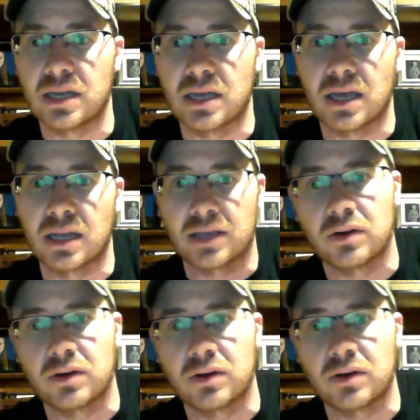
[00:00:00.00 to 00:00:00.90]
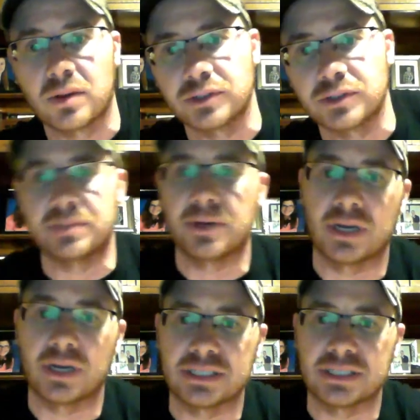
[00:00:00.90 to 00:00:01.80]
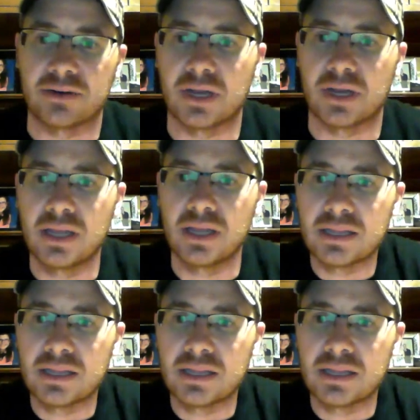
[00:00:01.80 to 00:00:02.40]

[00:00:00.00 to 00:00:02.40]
like Okoboji, Spirit, etc.